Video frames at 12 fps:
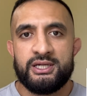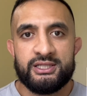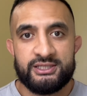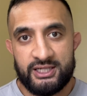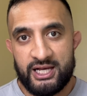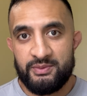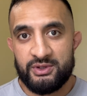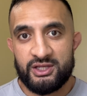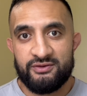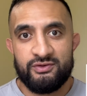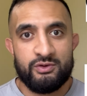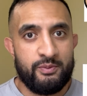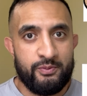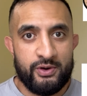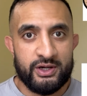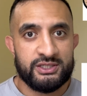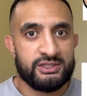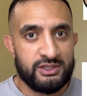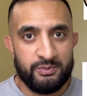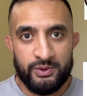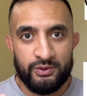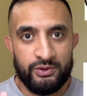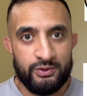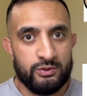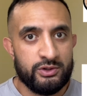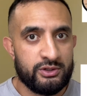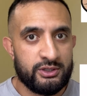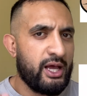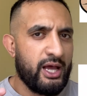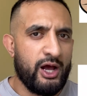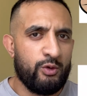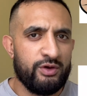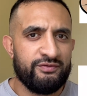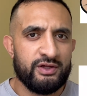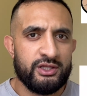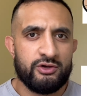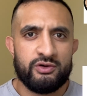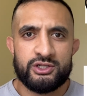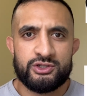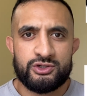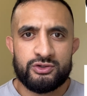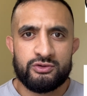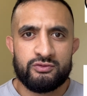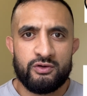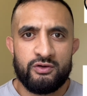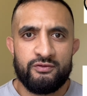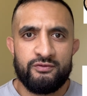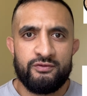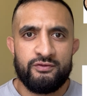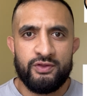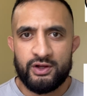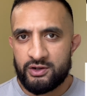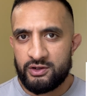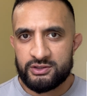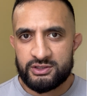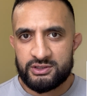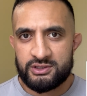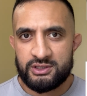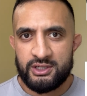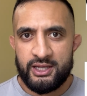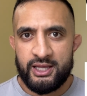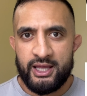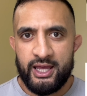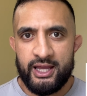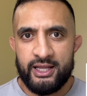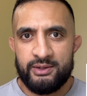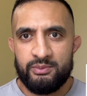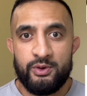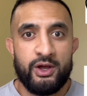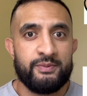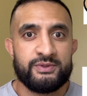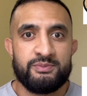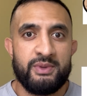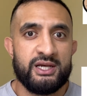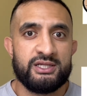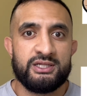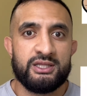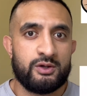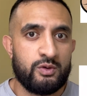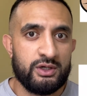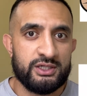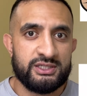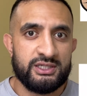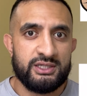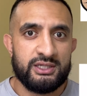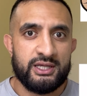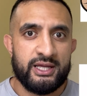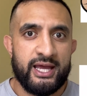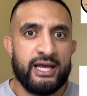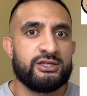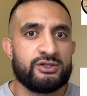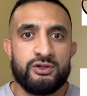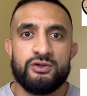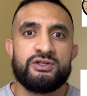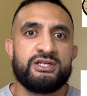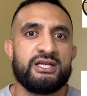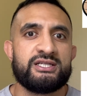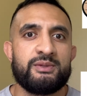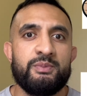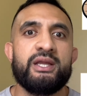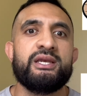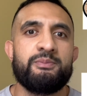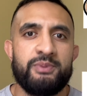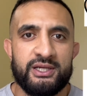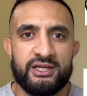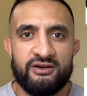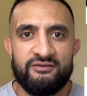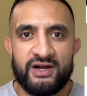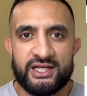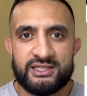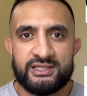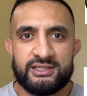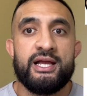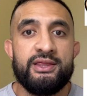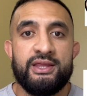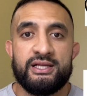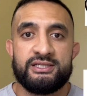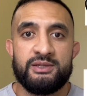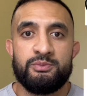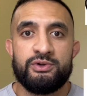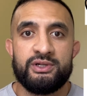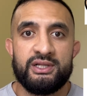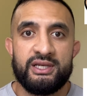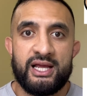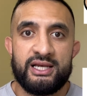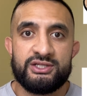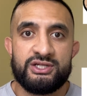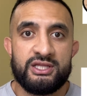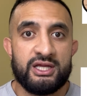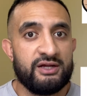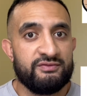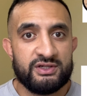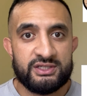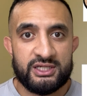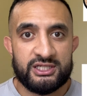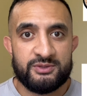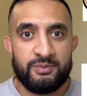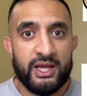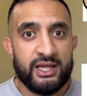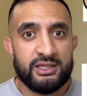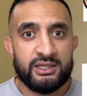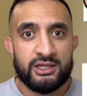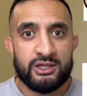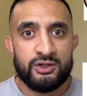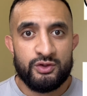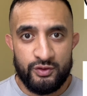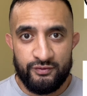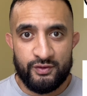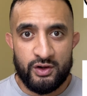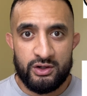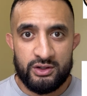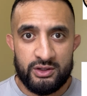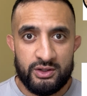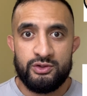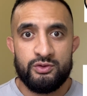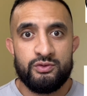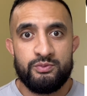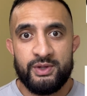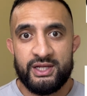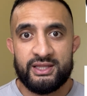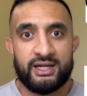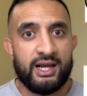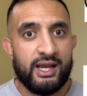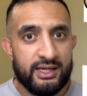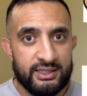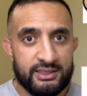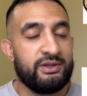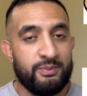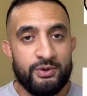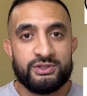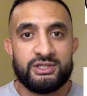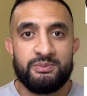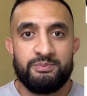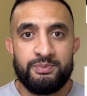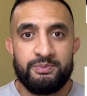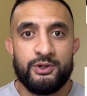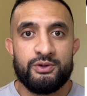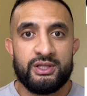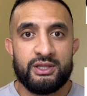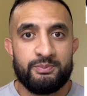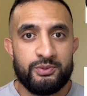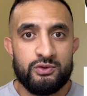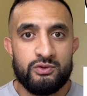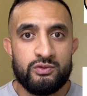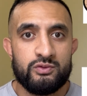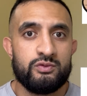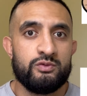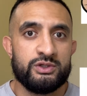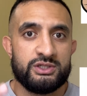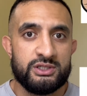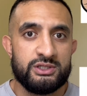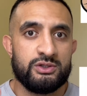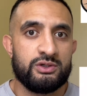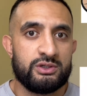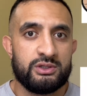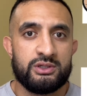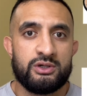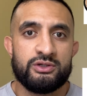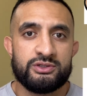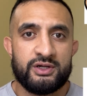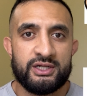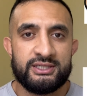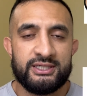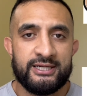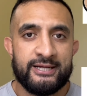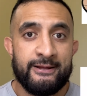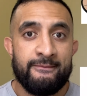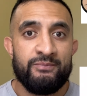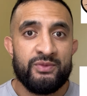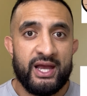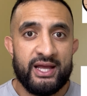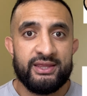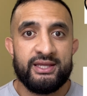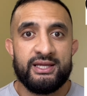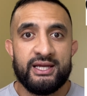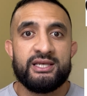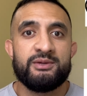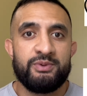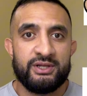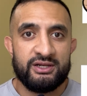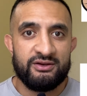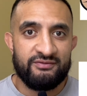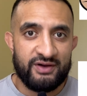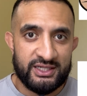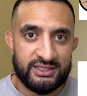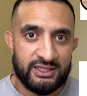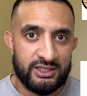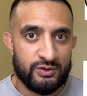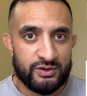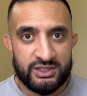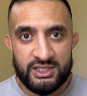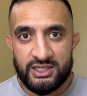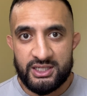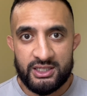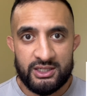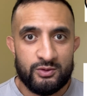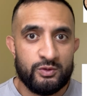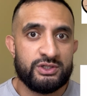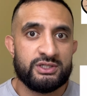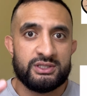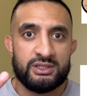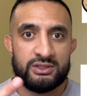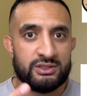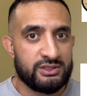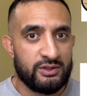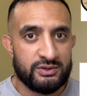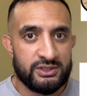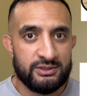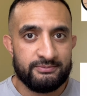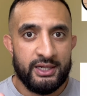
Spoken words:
to come and give you a price to build the work. However, you're unsure of the costs and perhaps managing the quality, and so you seek some independent advice. In that simple analogy that I've just explained, you've got you being the client, the person building the pool, which is your contractor, and the independent advice that you're seeking, which is the consultant.